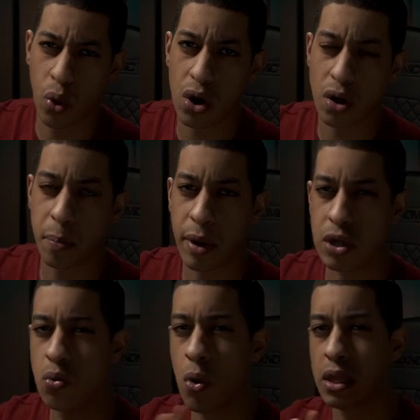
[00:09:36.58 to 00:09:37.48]
work but
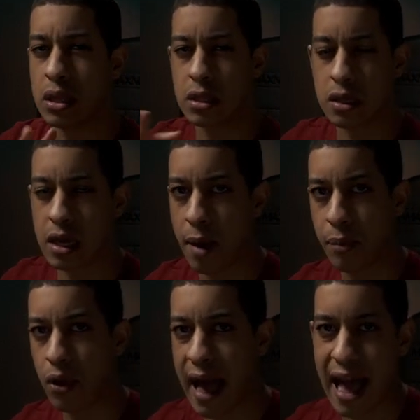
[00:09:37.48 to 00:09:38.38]
you want a
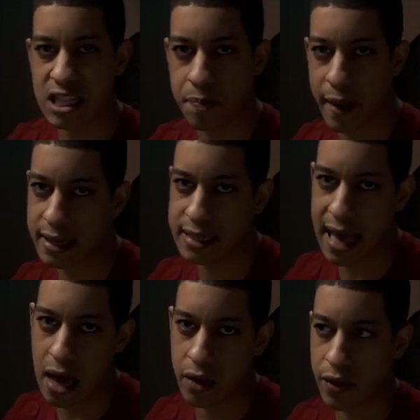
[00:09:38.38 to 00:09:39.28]
couple aspects
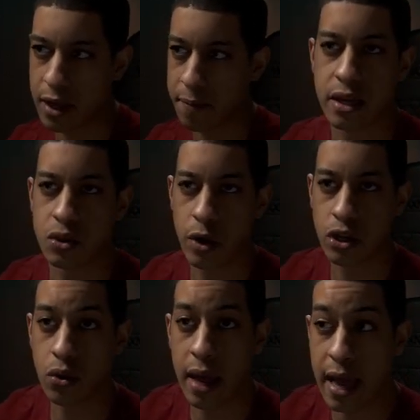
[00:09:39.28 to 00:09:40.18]
out of it because when
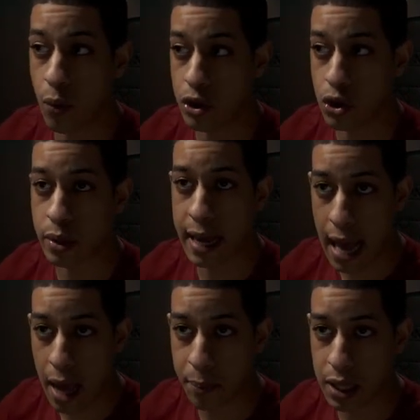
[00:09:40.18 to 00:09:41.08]
you when you
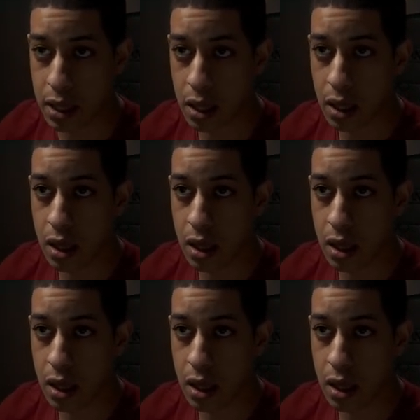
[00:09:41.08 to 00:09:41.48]
copy